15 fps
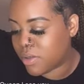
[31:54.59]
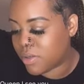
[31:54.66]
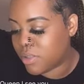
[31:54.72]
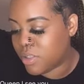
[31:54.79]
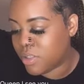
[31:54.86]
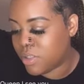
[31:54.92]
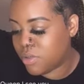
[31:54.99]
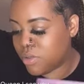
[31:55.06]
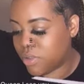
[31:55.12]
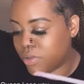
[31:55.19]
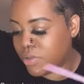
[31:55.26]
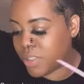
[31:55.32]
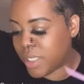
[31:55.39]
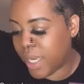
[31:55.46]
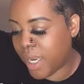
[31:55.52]
Juju
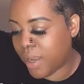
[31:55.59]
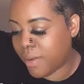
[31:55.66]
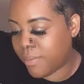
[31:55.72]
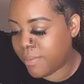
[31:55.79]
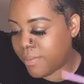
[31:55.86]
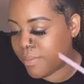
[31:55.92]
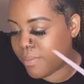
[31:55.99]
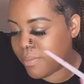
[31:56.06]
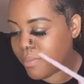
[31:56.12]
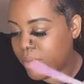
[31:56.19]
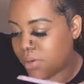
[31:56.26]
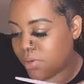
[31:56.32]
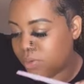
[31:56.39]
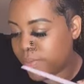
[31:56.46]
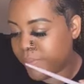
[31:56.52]
Jam
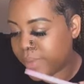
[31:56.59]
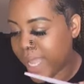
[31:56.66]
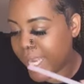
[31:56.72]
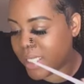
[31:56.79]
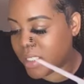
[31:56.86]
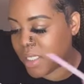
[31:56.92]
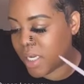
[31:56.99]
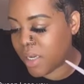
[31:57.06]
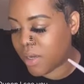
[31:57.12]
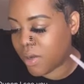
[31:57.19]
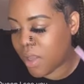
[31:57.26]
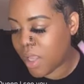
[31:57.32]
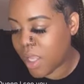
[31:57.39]
New Black Gel